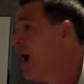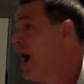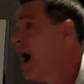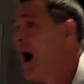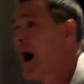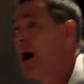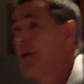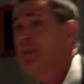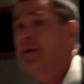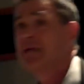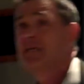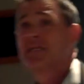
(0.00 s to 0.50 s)

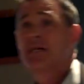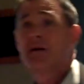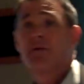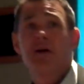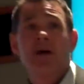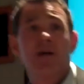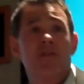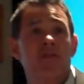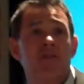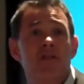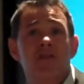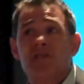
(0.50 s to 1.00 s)
I mean,
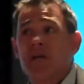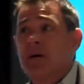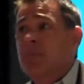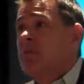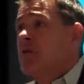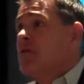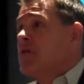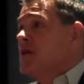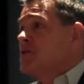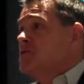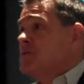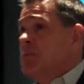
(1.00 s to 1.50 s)
some
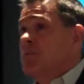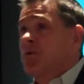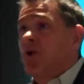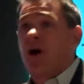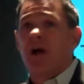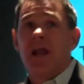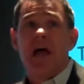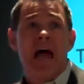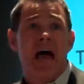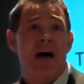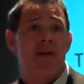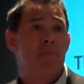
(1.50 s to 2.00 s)
of these people
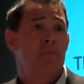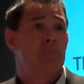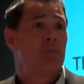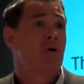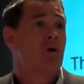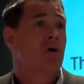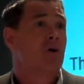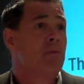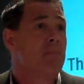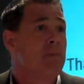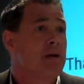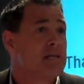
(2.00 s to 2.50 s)
ought to have
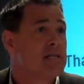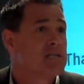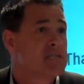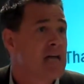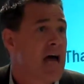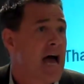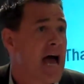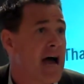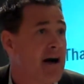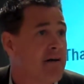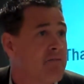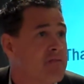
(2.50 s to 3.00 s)
permits to
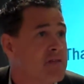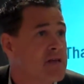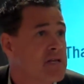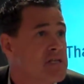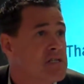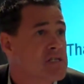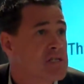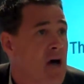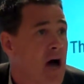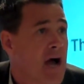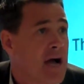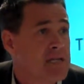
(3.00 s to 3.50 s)
have these
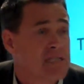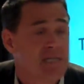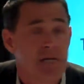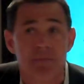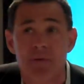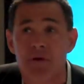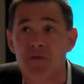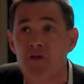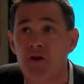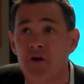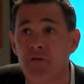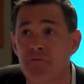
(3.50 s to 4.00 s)
signs. They've
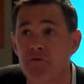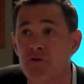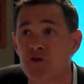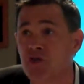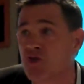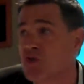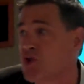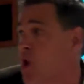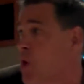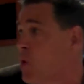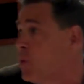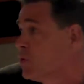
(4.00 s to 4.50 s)
been there for
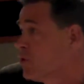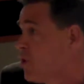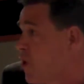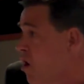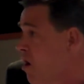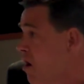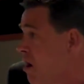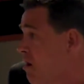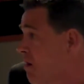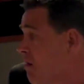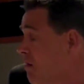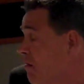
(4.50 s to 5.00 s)
so
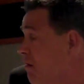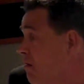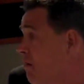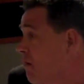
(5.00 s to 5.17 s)
long.